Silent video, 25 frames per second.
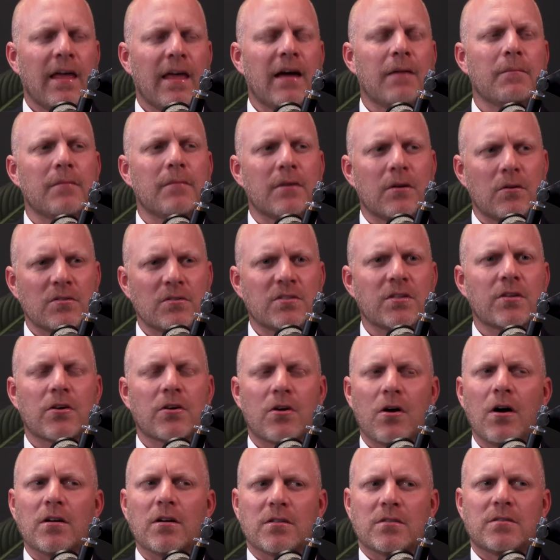But also the
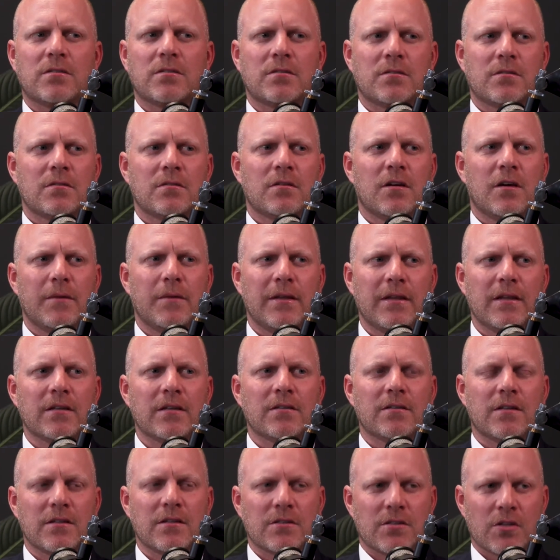costs. I mean,
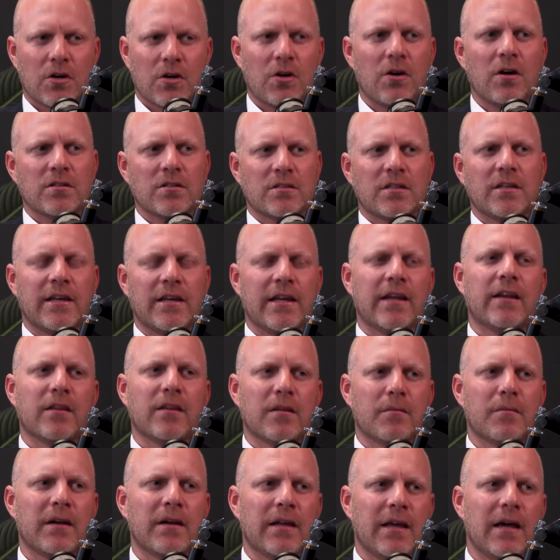there's the cost in getting
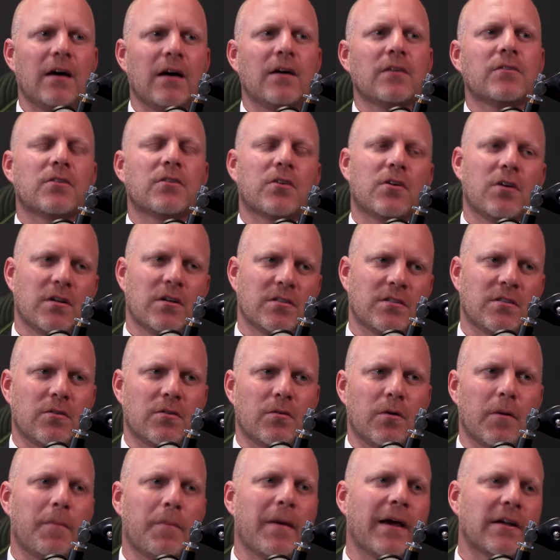the money out, the
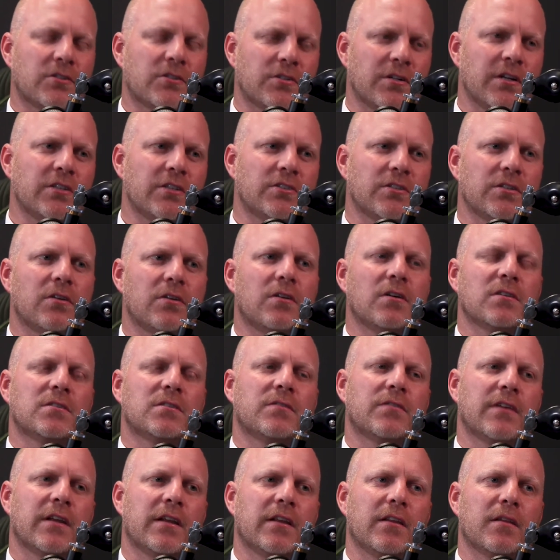repatriation cost
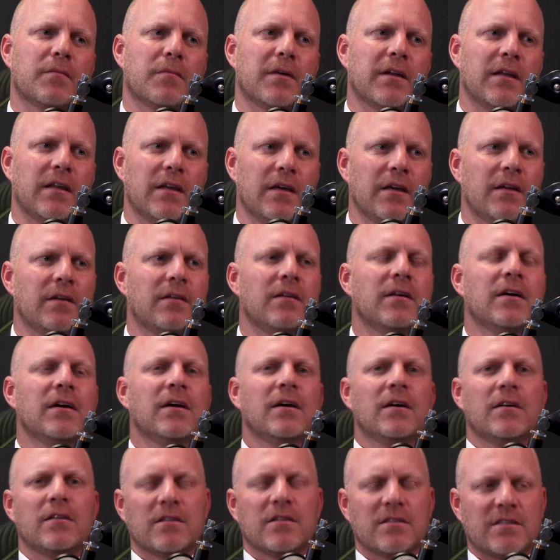of getting the money in,
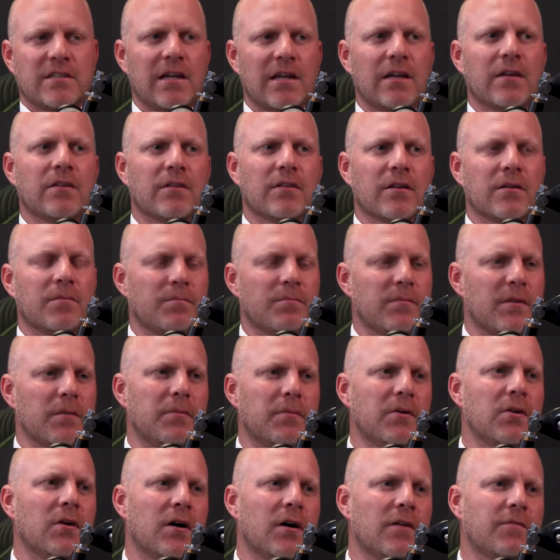the selling, the
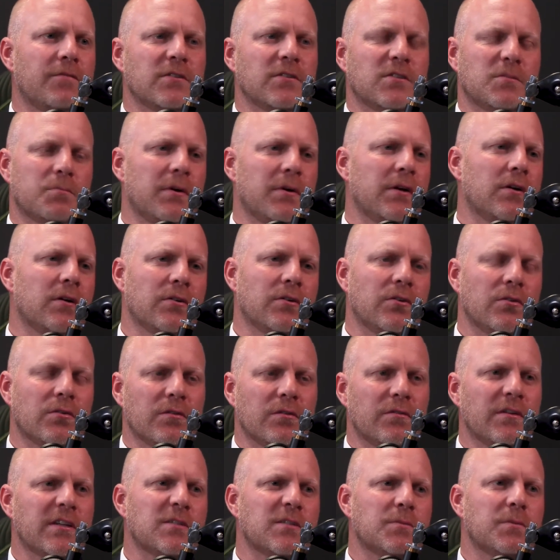bid offer spread on your
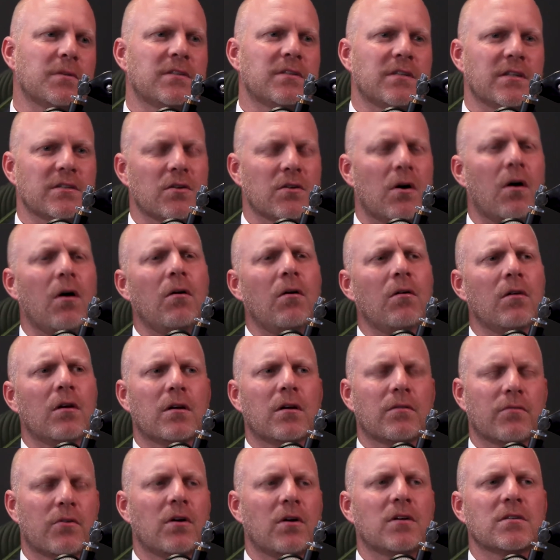investments. There's a whole lot
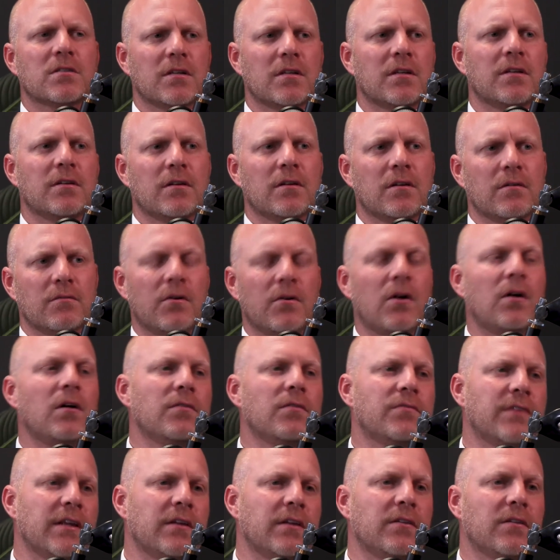of cost
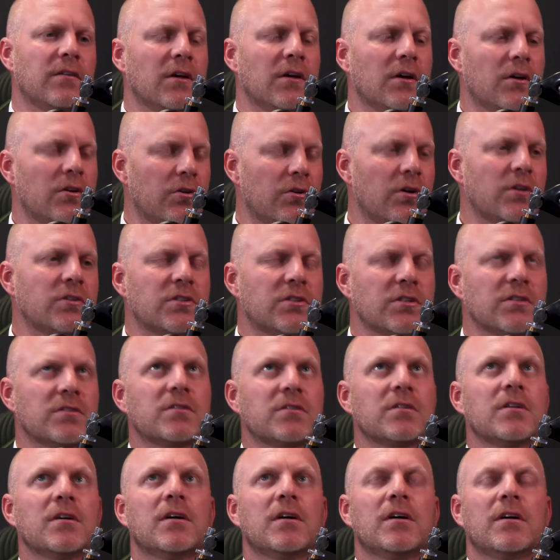involved in not
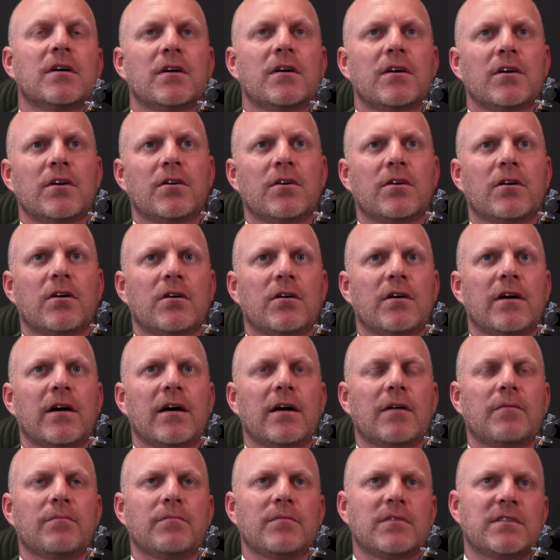just
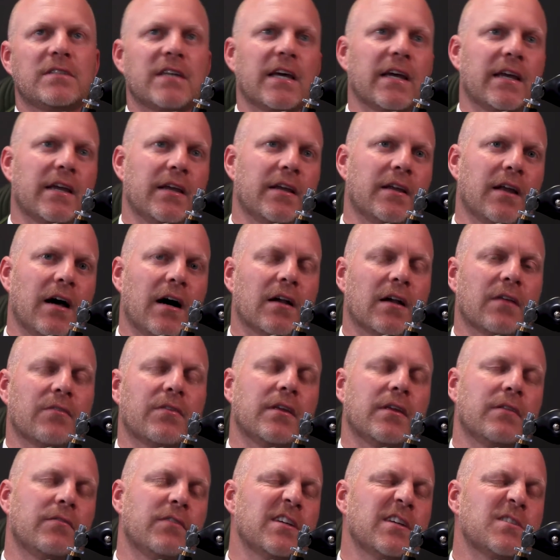taking it out of
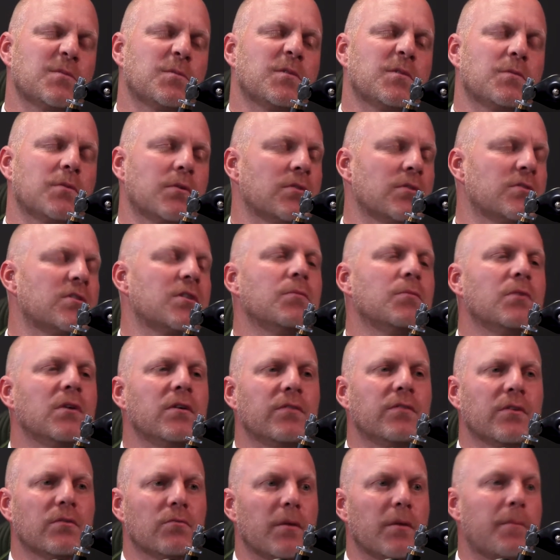the investments, but also
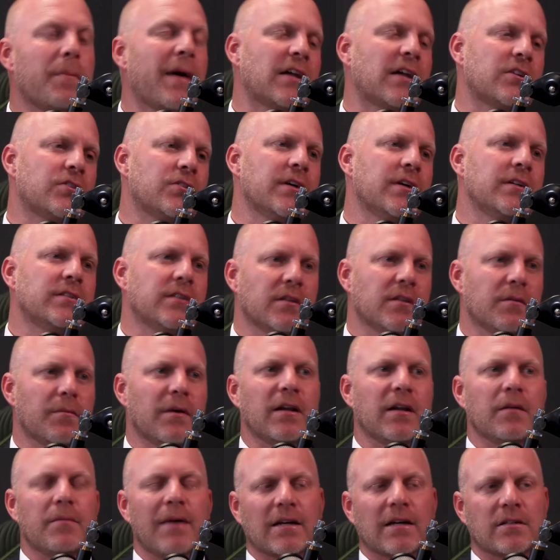repatriating the
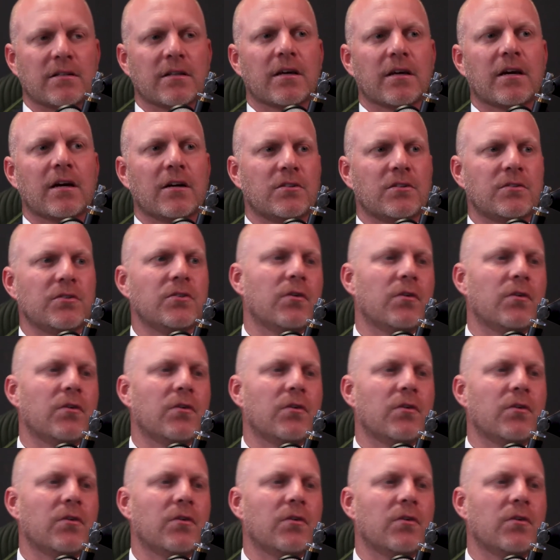money back to the country,